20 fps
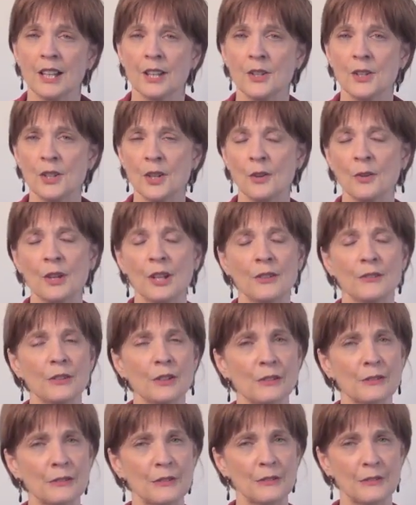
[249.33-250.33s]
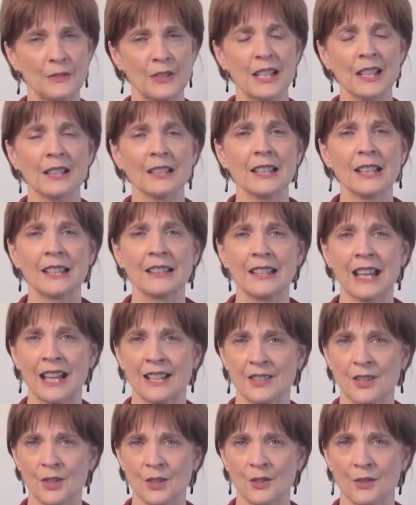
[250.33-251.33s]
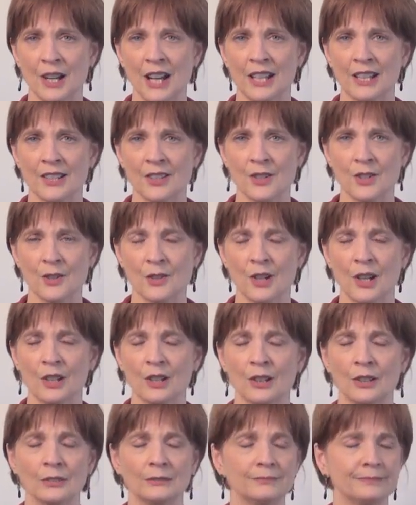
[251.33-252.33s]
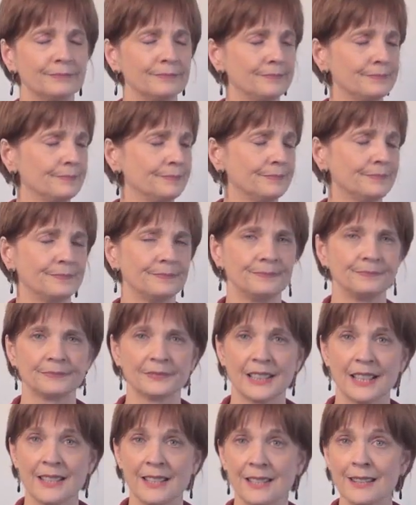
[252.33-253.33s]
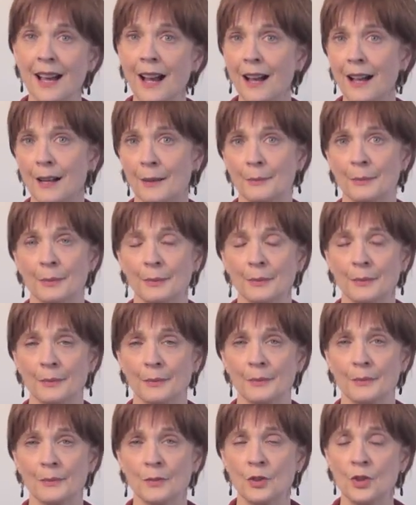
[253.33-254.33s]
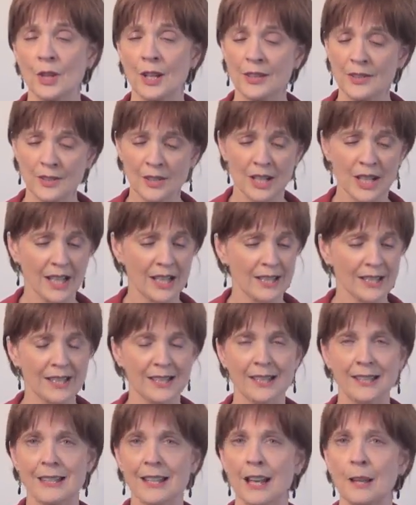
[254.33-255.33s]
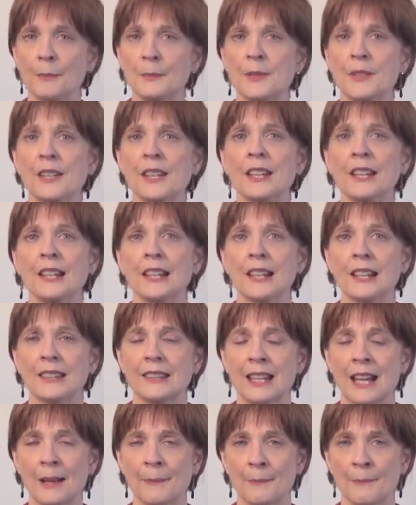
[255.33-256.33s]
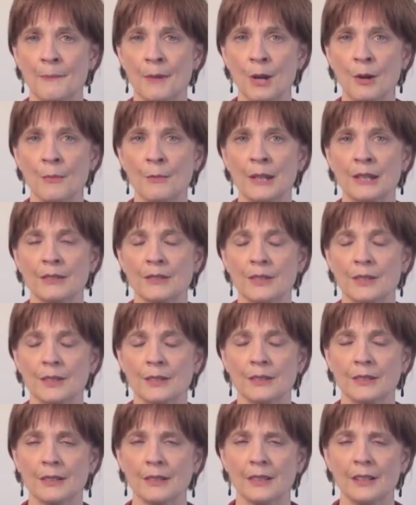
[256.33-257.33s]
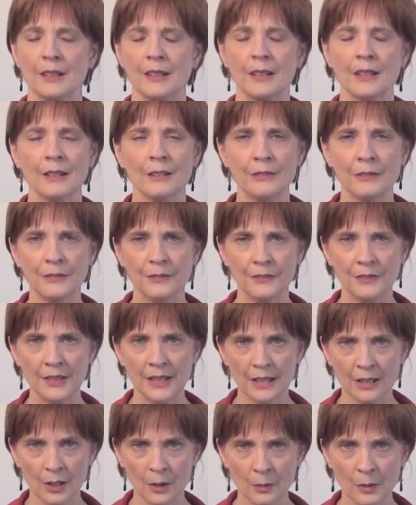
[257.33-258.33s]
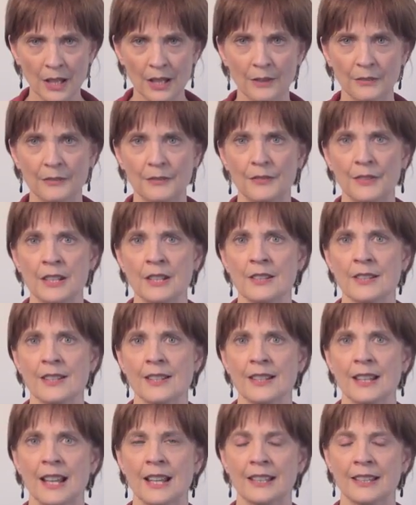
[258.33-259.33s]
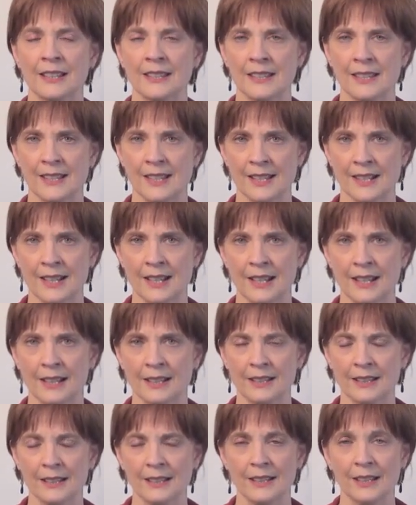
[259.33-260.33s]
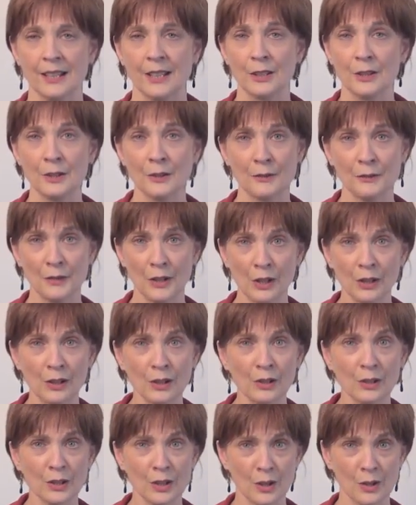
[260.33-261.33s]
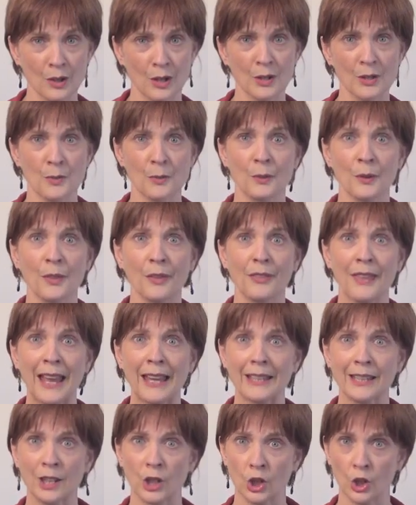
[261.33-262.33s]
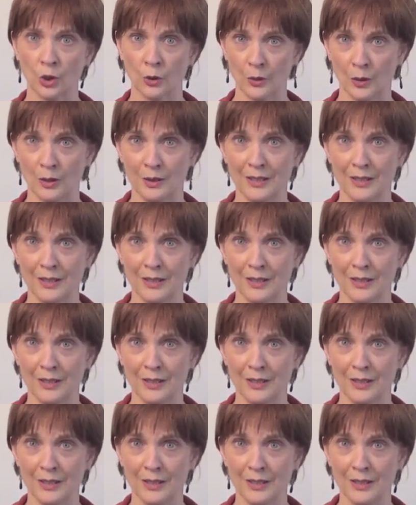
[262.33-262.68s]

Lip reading: So if you're feeling that strain and struggle, stop. Just stop singing at that moment. Feel what it feels like inside. Your vocal cords will thank you.